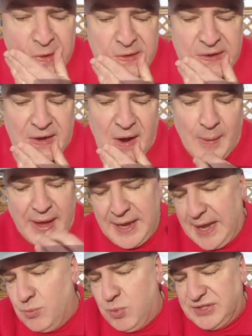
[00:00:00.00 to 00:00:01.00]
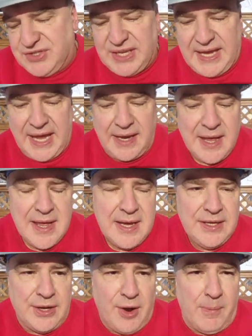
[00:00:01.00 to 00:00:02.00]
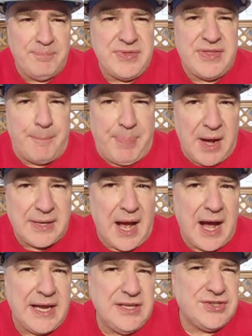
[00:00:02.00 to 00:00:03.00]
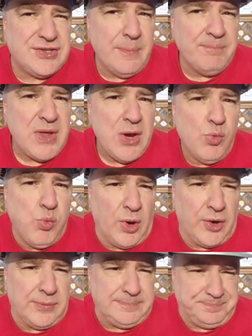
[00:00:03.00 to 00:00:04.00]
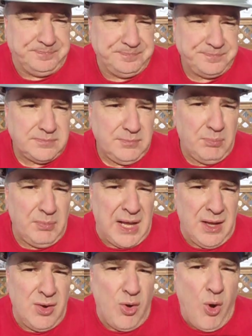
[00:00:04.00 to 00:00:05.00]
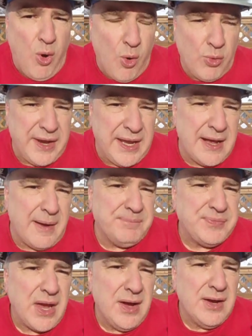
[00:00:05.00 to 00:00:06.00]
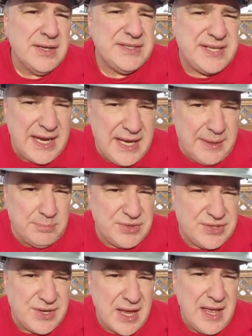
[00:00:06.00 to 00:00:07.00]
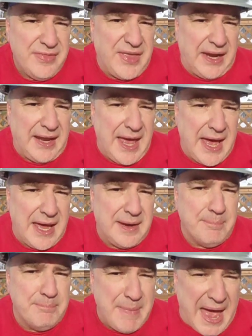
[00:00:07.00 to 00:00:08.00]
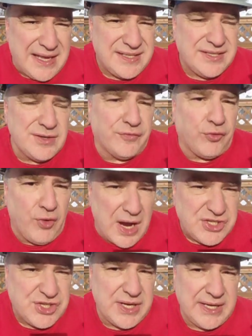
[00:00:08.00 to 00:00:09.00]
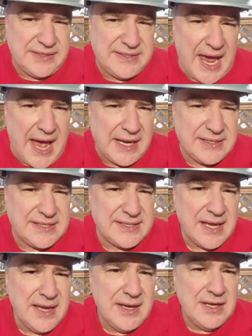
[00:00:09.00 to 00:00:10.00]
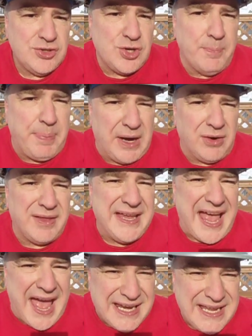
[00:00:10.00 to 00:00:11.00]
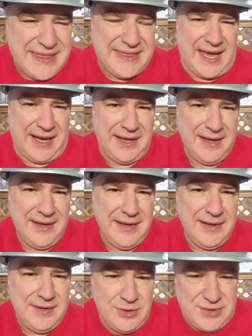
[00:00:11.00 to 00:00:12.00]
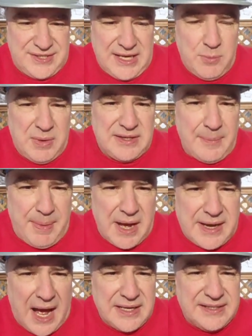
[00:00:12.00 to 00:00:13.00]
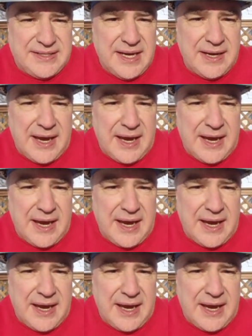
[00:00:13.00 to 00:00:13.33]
And once again, the Buckeyes were holding teams that had massive rushing attacks to barely anything. You seen what the Buckeyes did